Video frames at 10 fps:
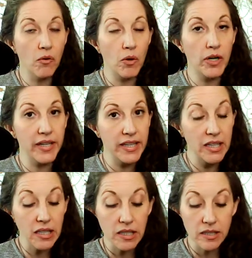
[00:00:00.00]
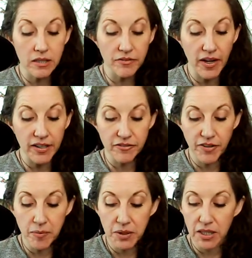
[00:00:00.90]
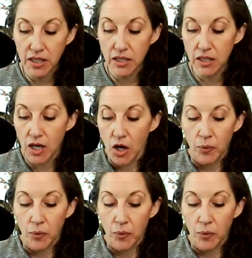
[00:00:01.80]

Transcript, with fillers: or healing the divine feminine.